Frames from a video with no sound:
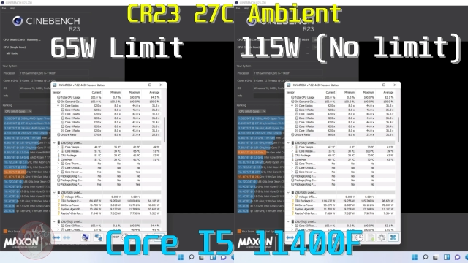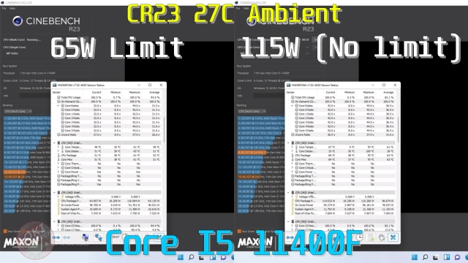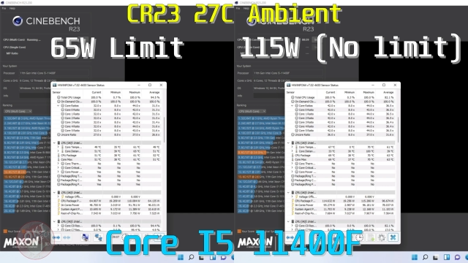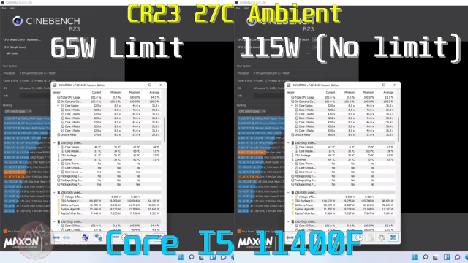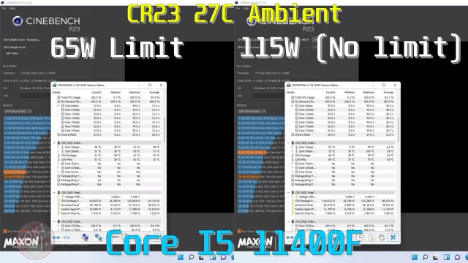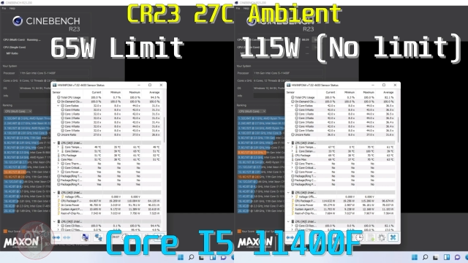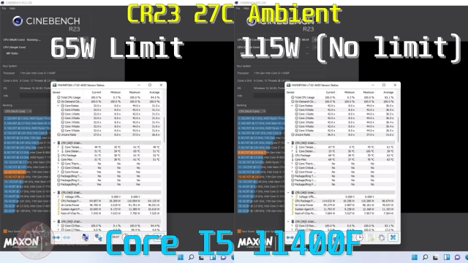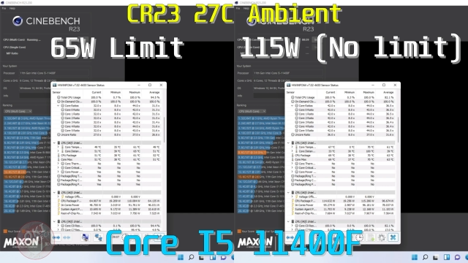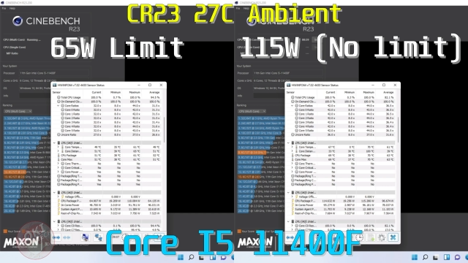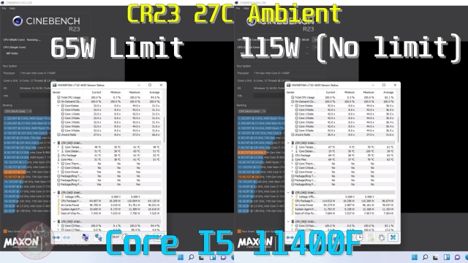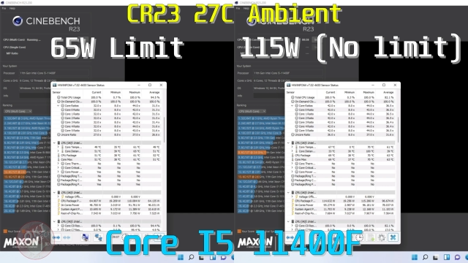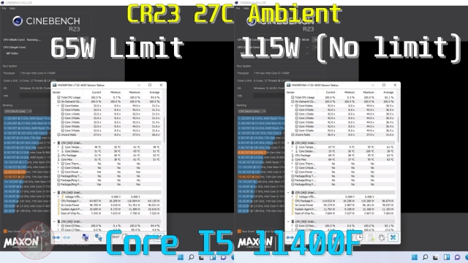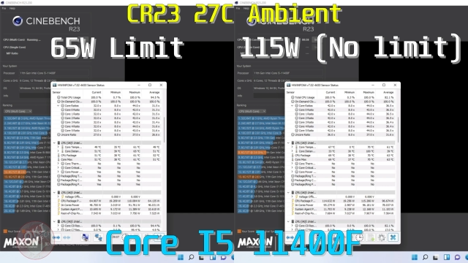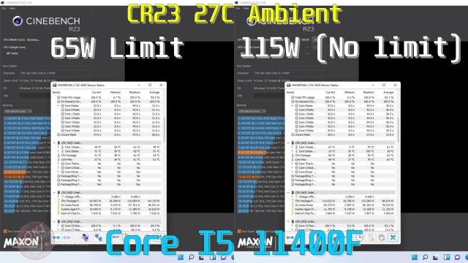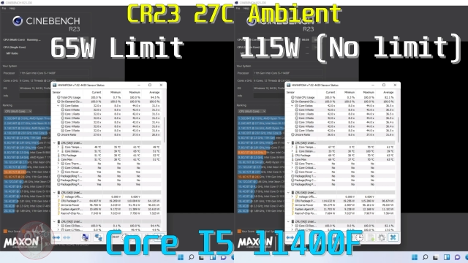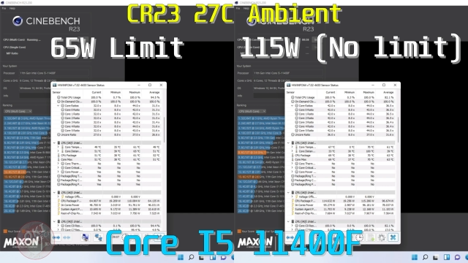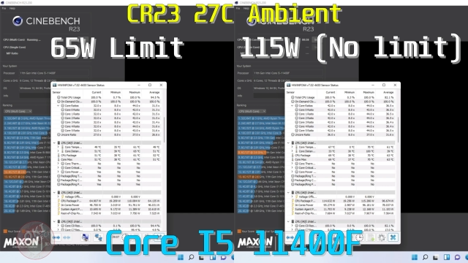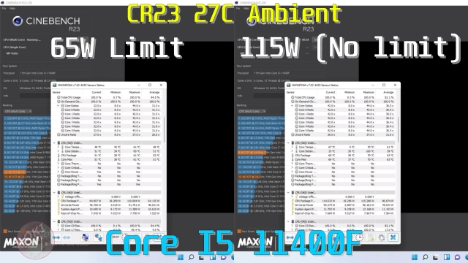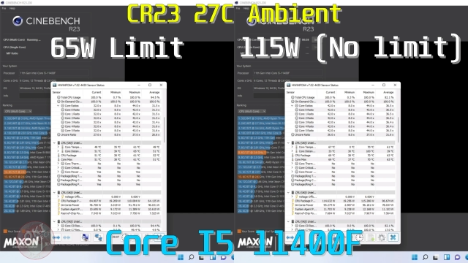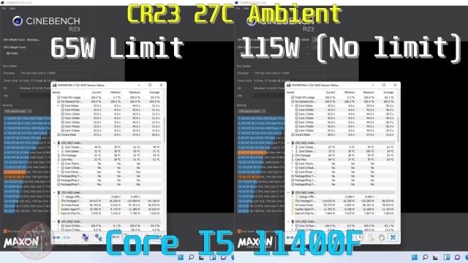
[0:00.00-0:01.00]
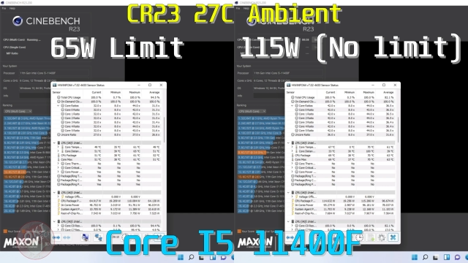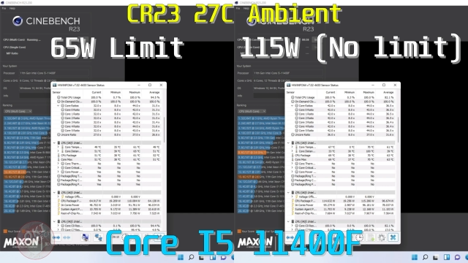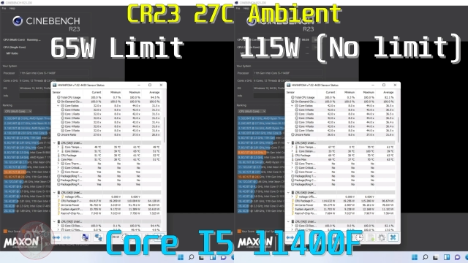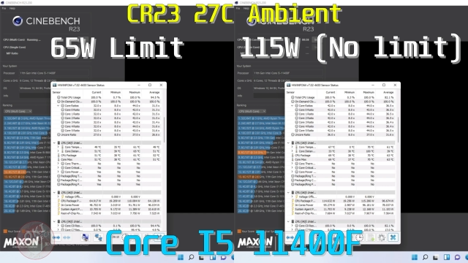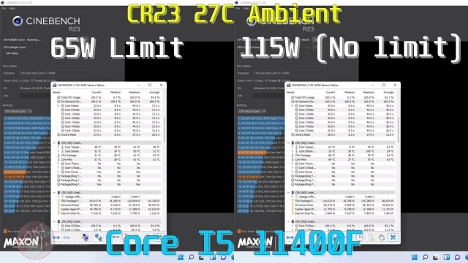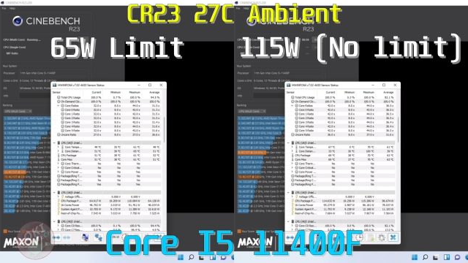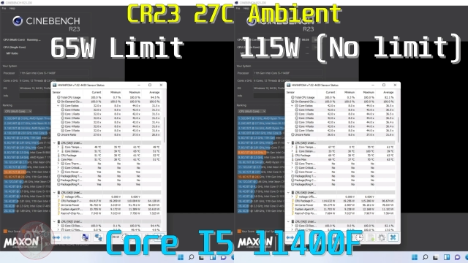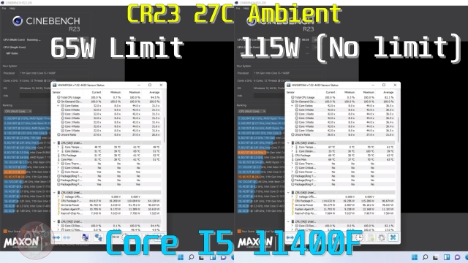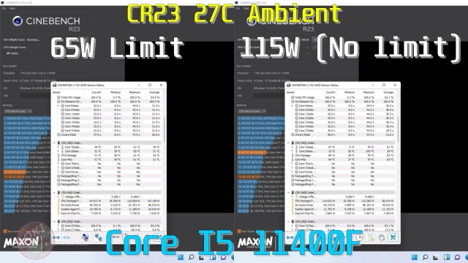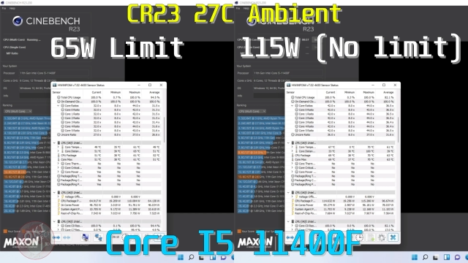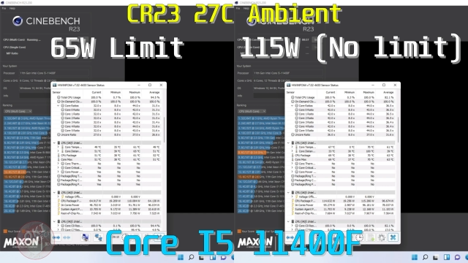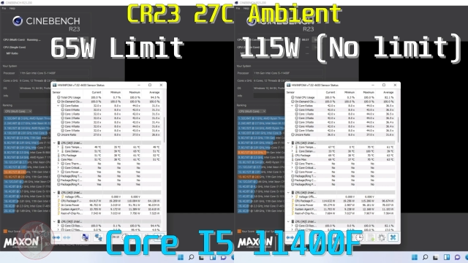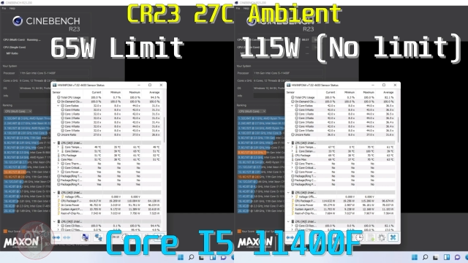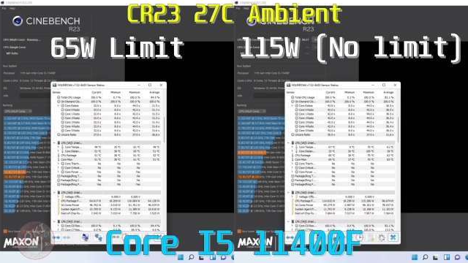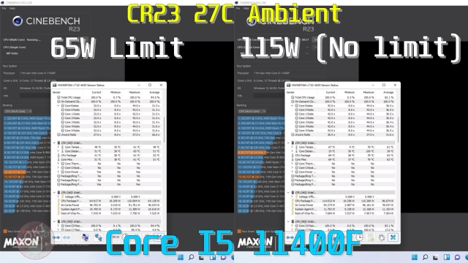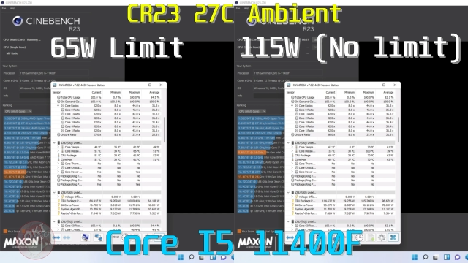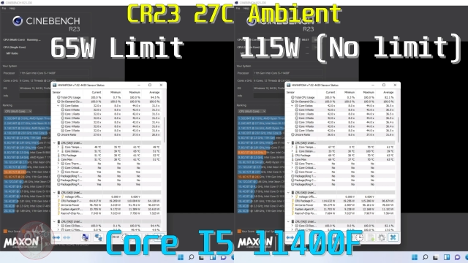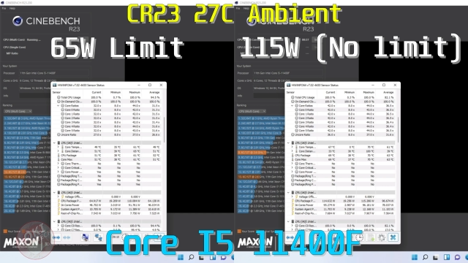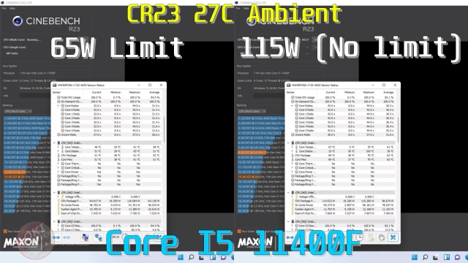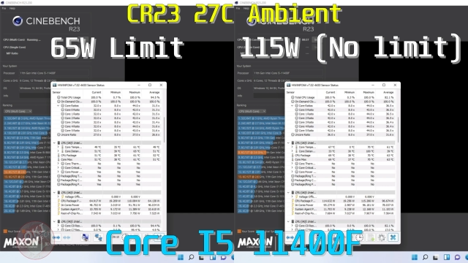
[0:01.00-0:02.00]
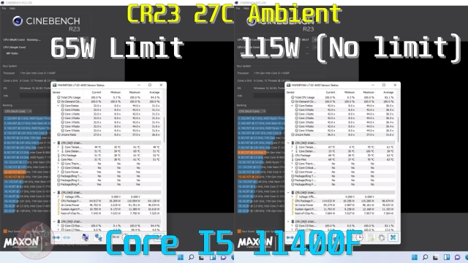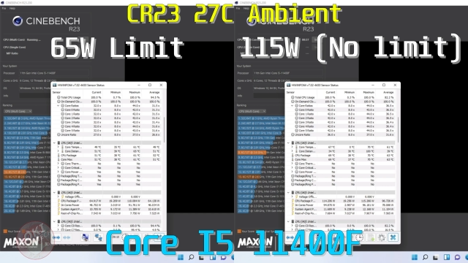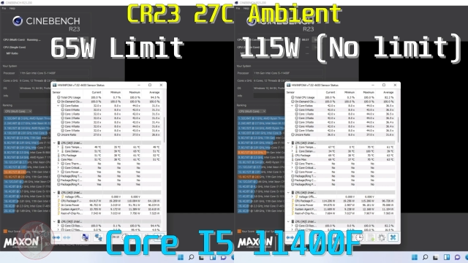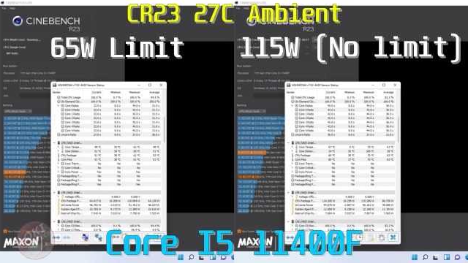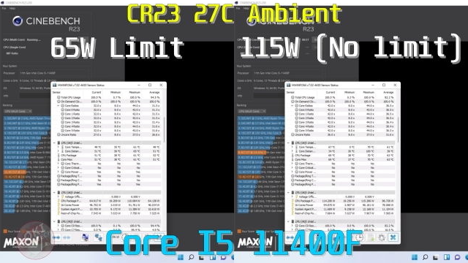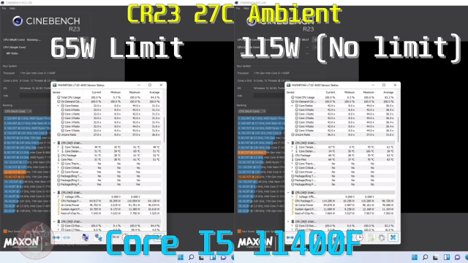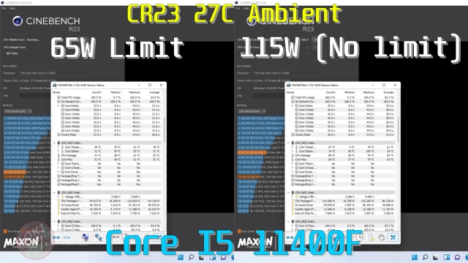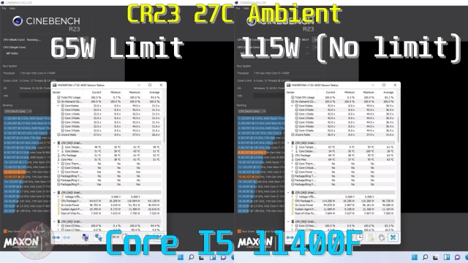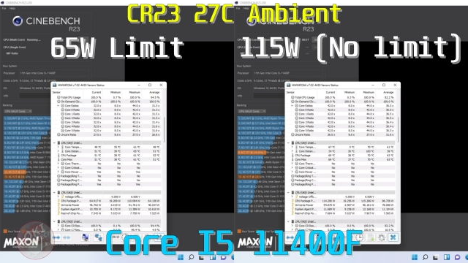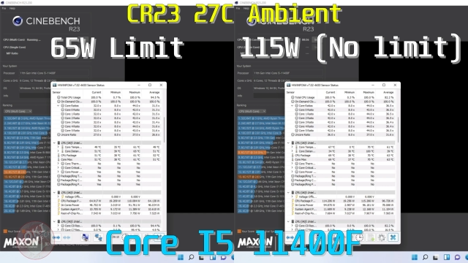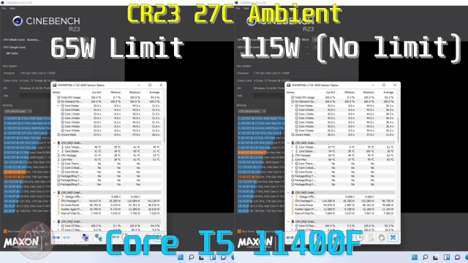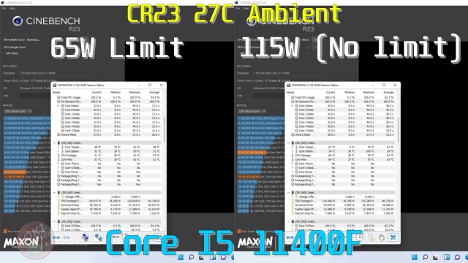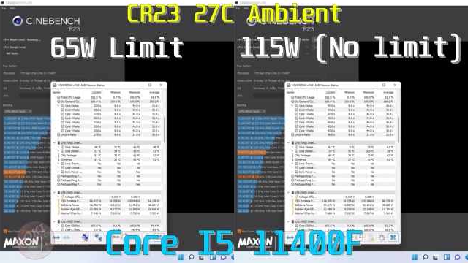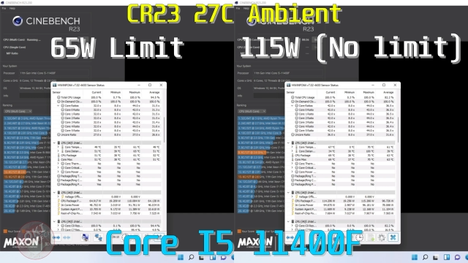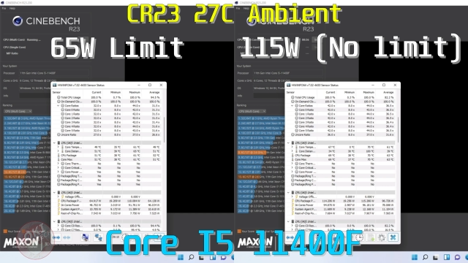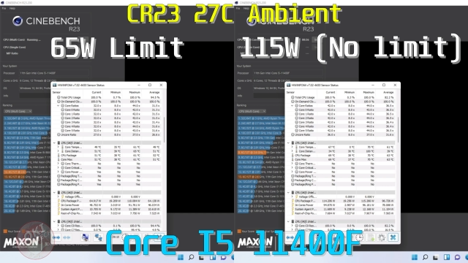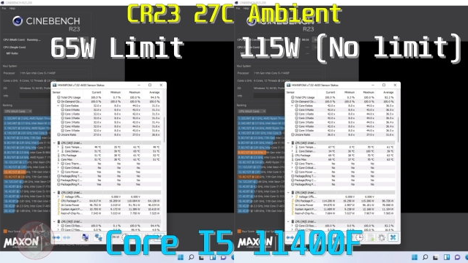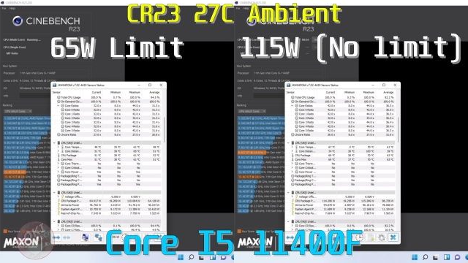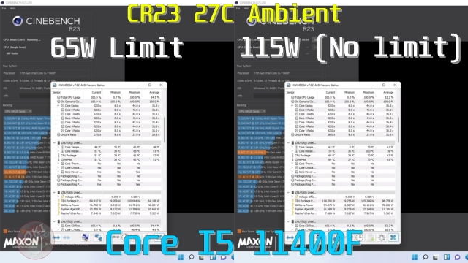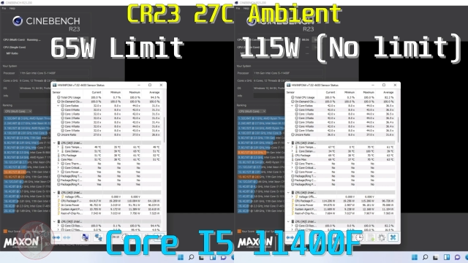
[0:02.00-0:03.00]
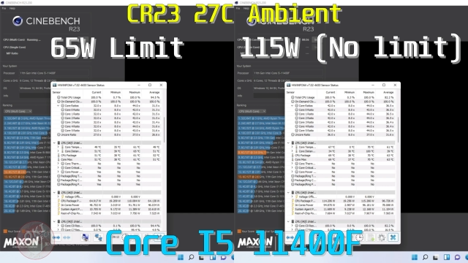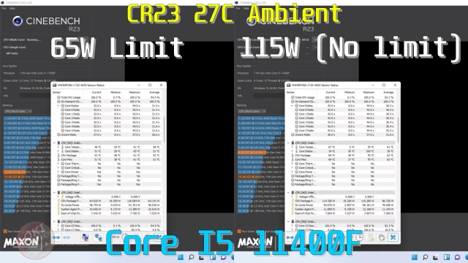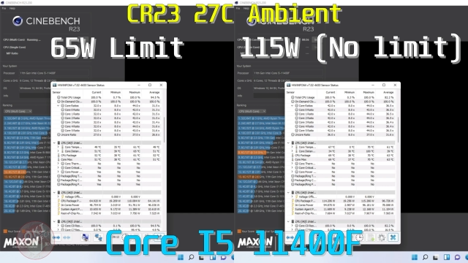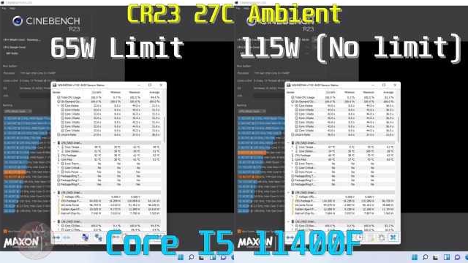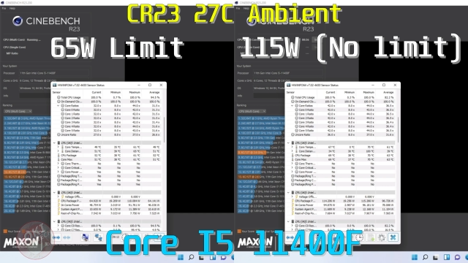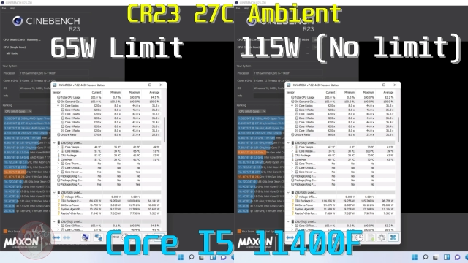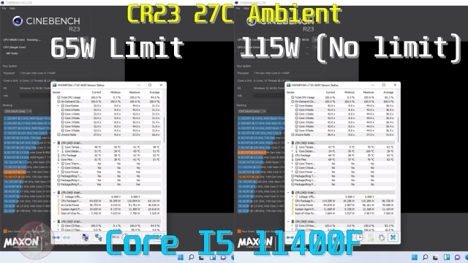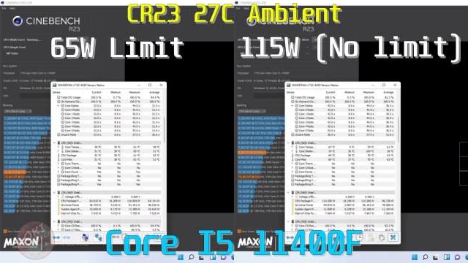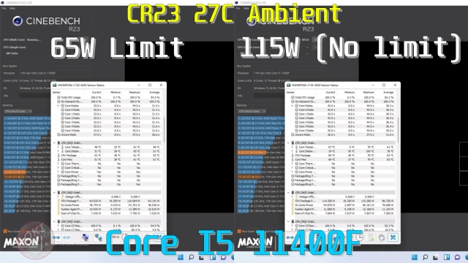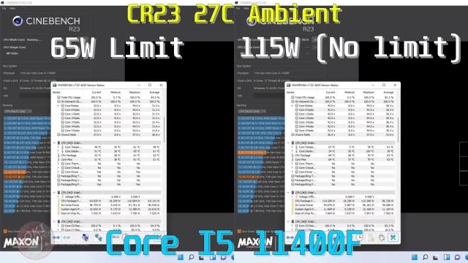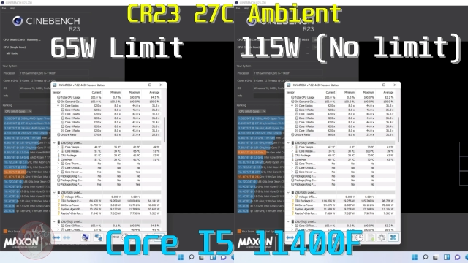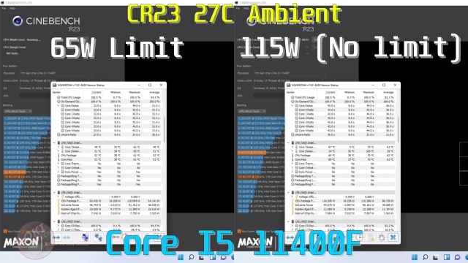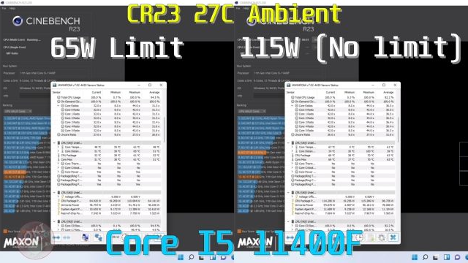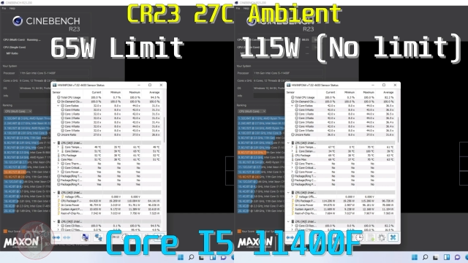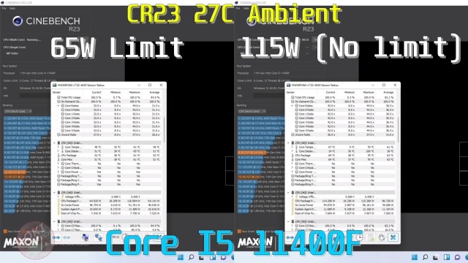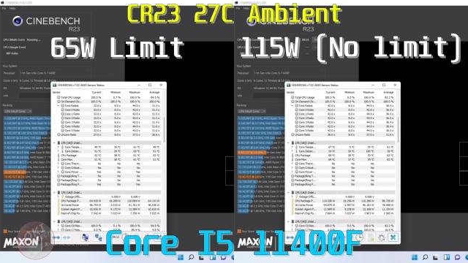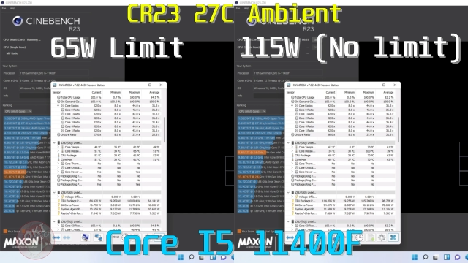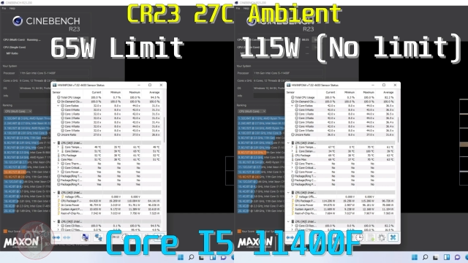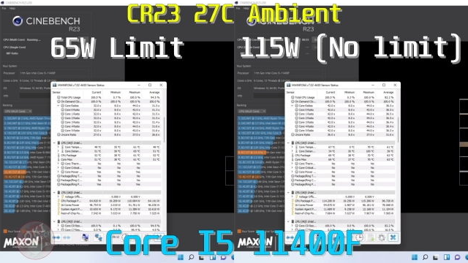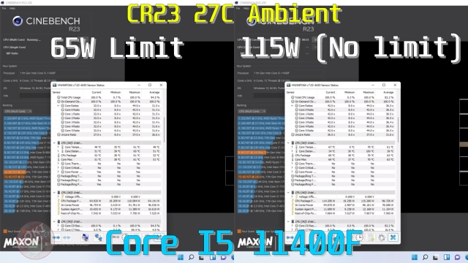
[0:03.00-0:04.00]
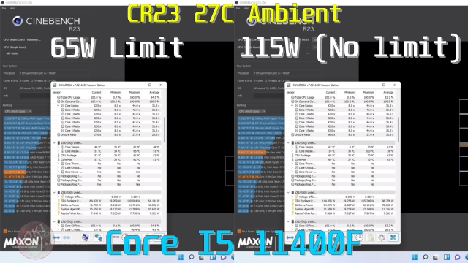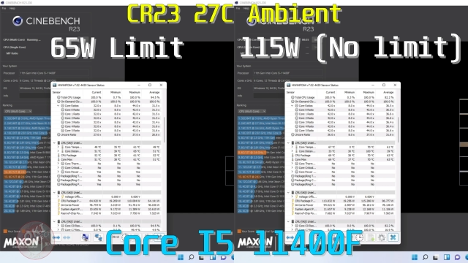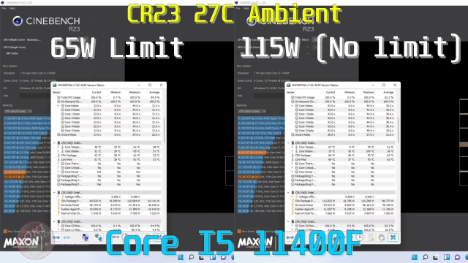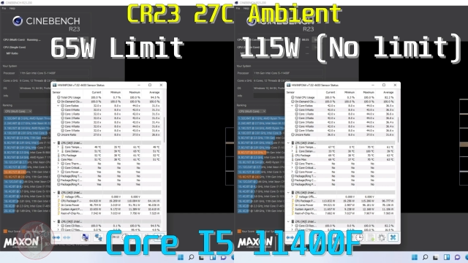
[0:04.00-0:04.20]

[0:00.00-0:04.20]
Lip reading: (no speaker visible)